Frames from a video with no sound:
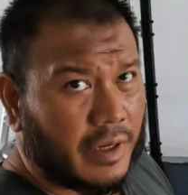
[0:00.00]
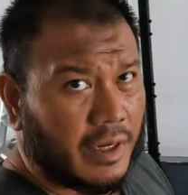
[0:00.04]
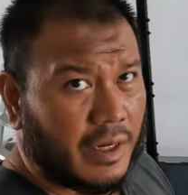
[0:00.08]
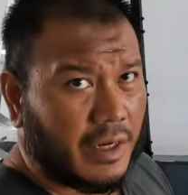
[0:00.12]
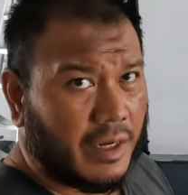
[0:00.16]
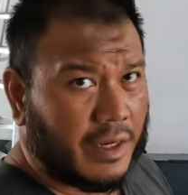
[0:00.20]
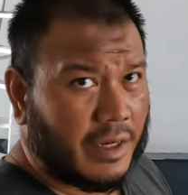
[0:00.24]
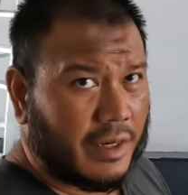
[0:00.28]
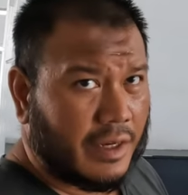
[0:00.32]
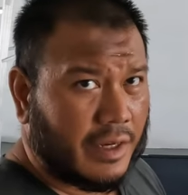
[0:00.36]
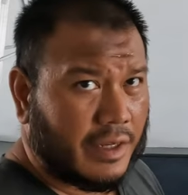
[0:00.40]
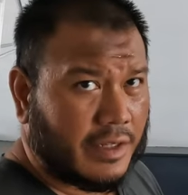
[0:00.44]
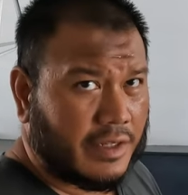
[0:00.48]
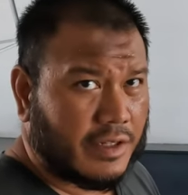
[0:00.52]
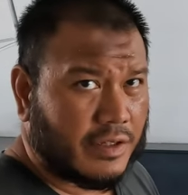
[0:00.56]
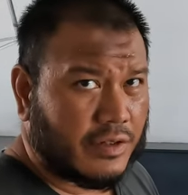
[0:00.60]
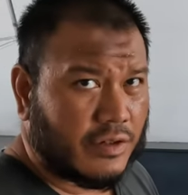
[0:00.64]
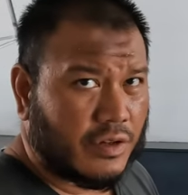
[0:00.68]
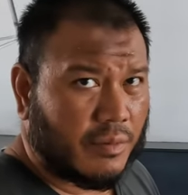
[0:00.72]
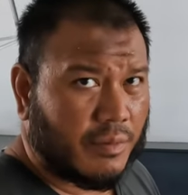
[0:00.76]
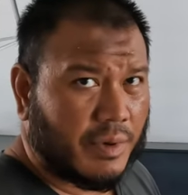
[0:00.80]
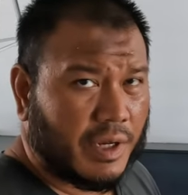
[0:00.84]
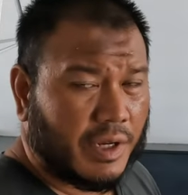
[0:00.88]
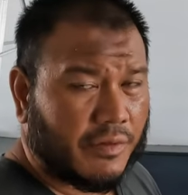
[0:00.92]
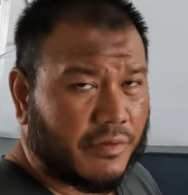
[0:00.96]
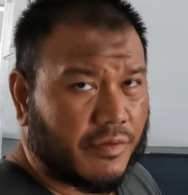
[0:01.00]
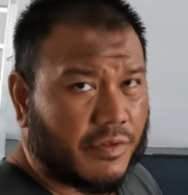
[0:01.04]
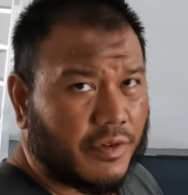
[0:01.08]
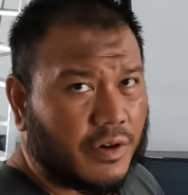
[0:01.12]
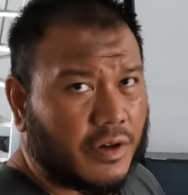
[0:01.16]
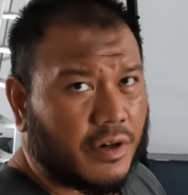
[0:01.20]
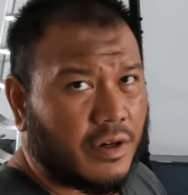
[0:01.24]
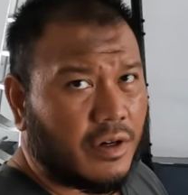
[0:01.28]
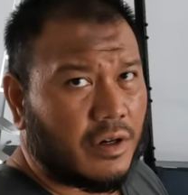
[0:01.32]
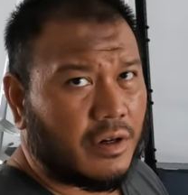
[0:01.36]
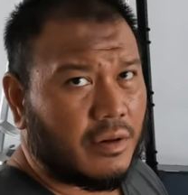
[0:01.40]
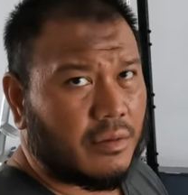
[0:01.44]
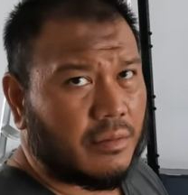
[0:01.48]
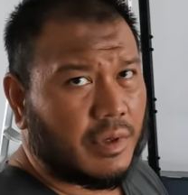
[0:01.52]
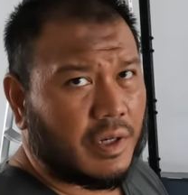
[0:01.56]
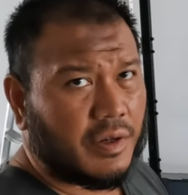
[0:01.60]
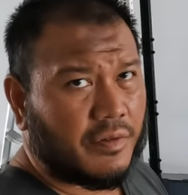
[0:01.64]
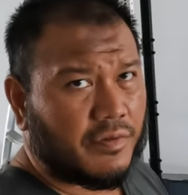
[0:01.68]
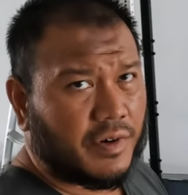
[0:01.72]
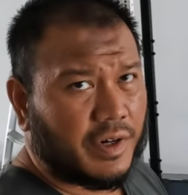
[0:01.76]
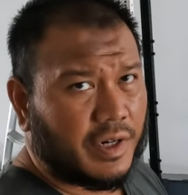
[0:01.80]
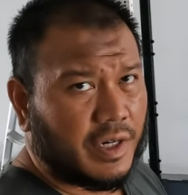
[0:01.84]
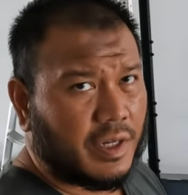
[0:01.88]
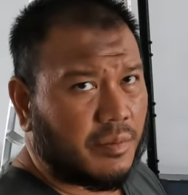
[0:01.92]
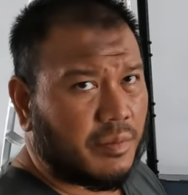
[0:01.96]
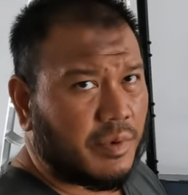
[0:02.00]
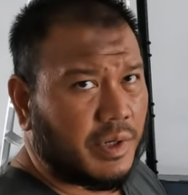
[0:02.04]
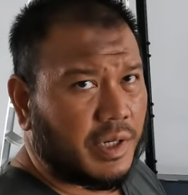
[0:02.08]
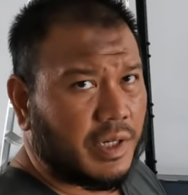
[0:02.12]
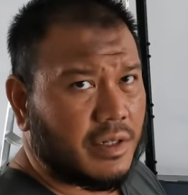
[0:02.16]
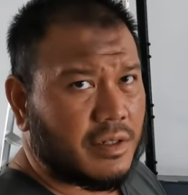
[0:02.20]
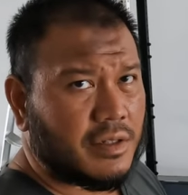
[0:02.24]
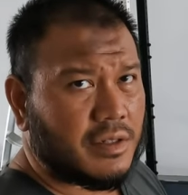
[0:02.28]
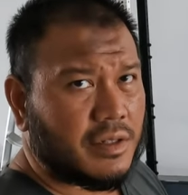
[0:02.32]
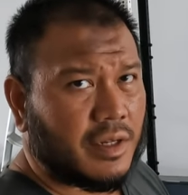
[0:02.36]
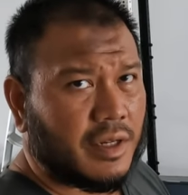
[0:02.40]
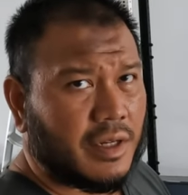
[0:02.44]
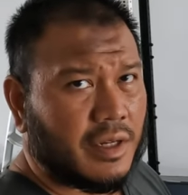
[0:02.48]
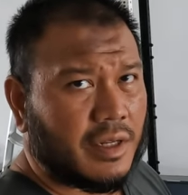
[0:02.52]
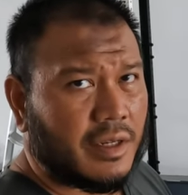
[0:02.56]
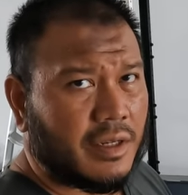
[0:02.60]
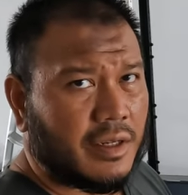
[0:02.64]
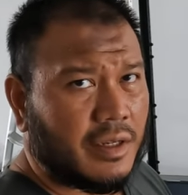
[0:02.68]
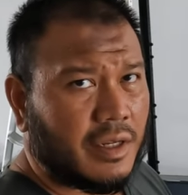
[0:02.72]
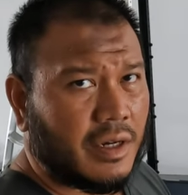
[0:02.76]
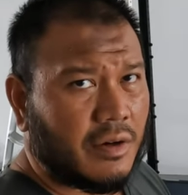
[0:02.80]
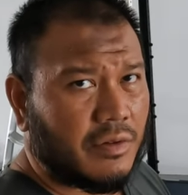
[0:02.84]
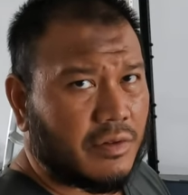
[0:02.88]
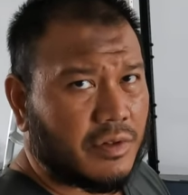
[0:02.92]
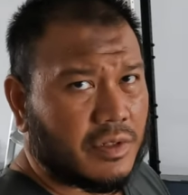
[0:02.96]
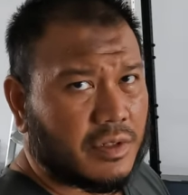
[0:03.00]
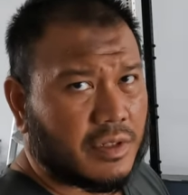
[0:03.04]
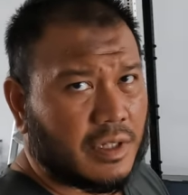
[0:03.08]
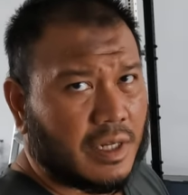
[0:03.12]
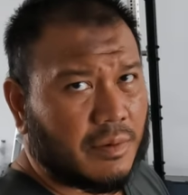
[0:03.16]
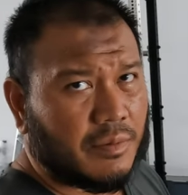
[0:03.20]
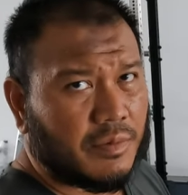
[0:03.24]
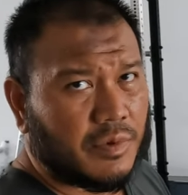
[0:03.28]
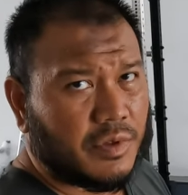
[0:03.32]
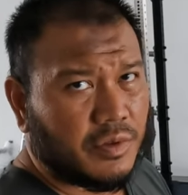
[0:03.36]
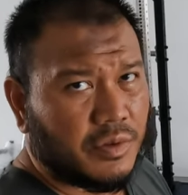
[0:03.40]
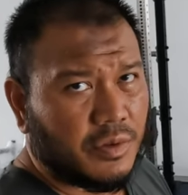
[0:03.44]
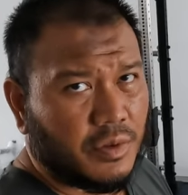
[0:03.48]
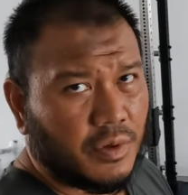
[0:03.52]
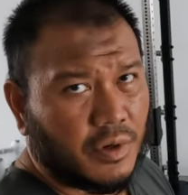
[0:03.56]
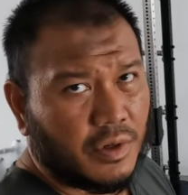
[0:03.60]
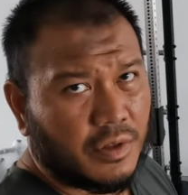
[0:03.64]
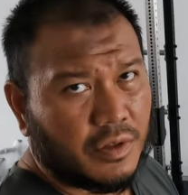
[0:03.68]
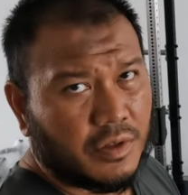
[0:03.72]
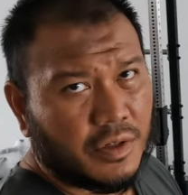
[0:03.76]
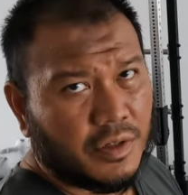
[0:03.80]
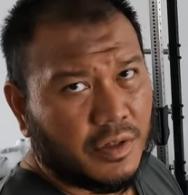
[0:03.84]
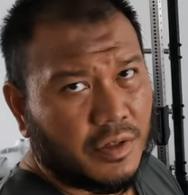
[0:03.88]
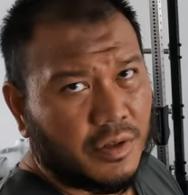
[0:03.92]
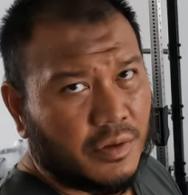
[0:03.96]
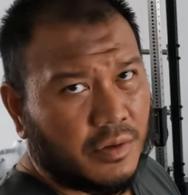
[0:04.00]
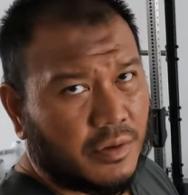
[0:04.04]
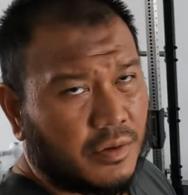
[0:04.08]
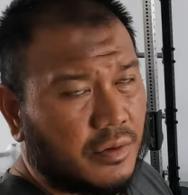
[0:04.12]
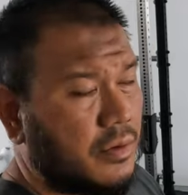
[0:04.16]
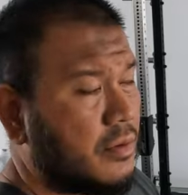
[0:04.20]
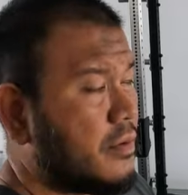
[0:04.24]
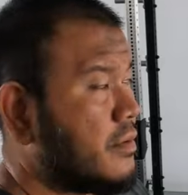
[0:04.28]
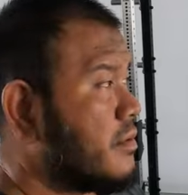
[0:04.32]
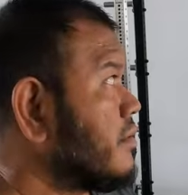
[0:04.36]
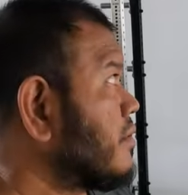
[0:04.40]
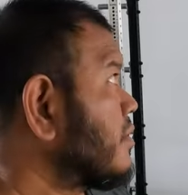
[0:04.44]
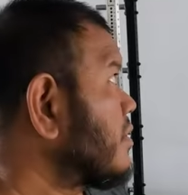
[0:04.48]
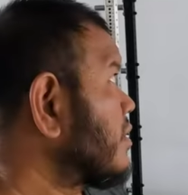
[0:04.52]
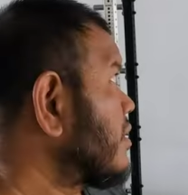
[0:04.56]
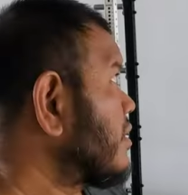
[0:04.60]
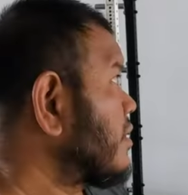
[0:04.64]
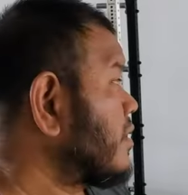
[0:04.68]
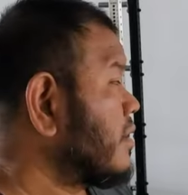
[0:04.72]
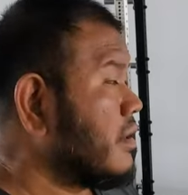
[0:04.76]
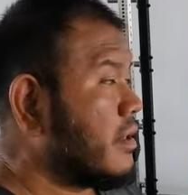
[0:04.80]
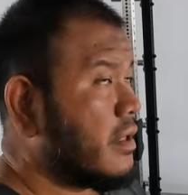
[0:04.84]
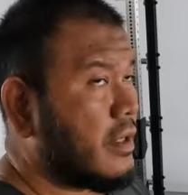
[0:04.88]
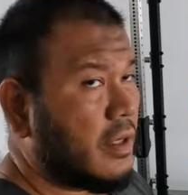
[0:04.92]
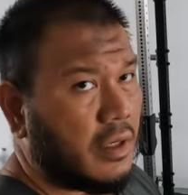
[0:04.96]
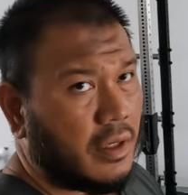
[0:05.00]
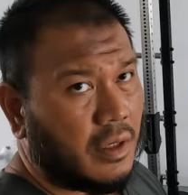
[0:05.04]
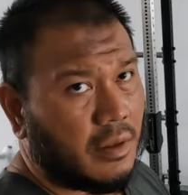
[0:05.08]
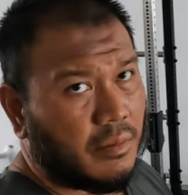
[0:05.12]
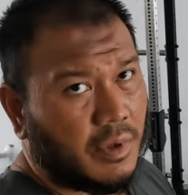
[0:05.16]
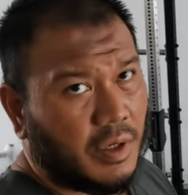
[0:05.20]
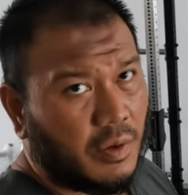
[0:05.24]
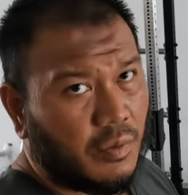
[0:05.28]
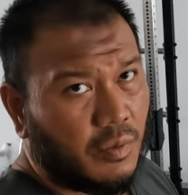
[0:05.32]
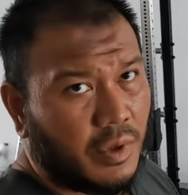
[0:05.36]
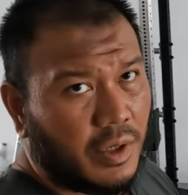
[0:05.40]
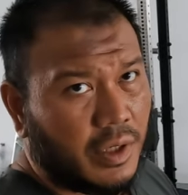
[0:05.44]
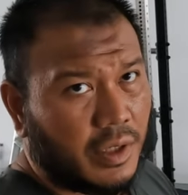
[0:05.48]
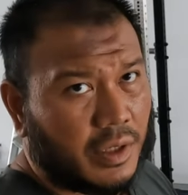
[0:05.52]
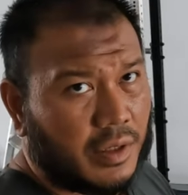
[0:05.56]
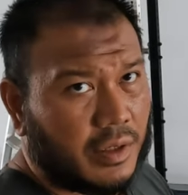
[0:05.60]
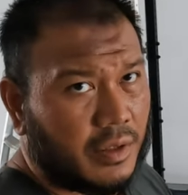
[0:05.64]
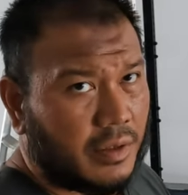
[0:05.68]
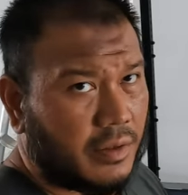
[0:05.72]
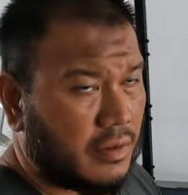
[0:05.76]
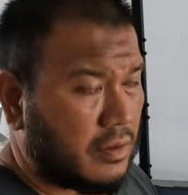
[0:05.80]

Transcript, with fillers: I just got back from my Friday prayers and now it's time to continue uh, my work.